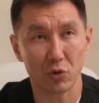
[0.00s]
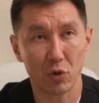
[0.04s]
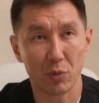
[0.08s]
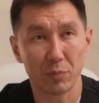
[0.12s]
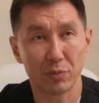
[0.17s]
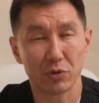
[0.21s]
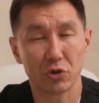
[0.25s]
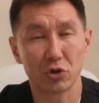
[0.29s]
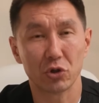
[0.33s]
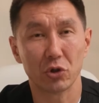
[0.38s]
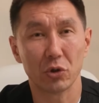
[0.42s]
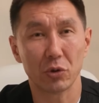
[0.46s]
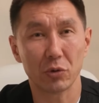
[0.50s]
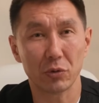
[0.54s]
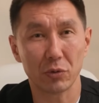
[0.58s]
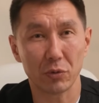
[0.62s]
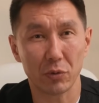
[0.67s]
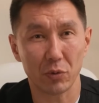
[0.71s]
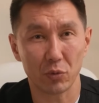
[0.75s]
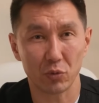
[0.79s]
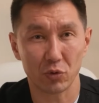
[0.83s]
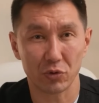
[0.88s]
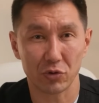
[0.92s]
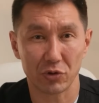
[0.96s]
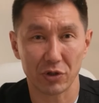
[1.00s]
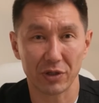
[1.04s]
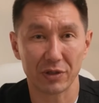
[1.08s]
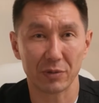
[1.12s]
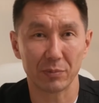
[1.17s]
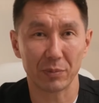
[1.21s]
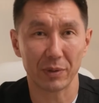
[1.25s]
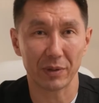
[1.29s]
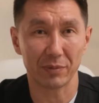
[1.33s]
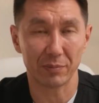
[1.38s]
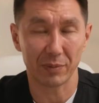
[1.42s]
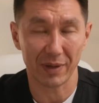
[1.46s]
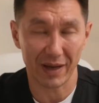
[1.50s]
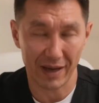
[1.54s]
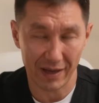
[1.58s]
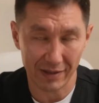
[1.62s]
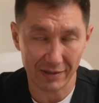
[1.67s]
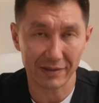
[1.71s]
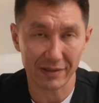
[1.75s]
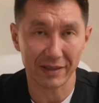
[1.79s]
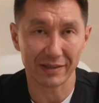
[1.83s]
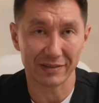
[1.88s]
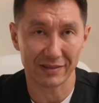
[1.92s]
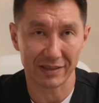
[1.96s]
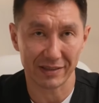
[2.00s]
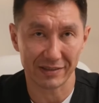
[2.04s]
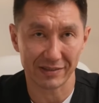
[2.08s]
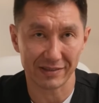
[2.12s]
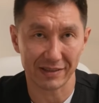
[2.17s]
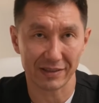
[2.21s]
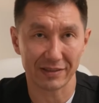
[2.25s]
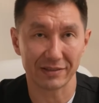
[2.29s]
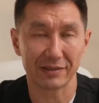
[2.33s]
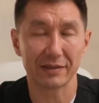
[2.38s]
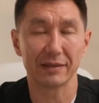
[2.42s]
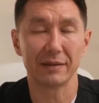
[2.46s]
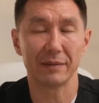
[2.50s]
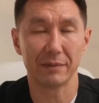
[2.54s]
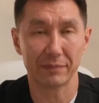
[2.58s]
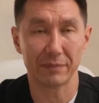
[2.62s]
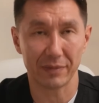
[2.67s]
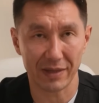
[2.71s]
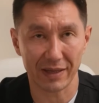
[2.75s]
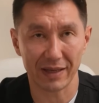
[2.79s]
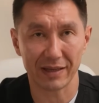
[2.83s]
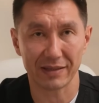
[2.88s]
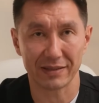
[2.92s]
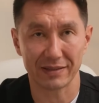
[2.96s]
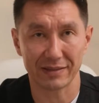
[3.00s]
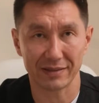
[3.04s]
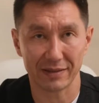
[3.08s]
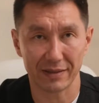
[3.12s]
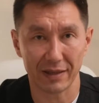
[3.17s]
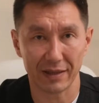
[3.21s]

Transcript: option or treatment plan does exist. Yes,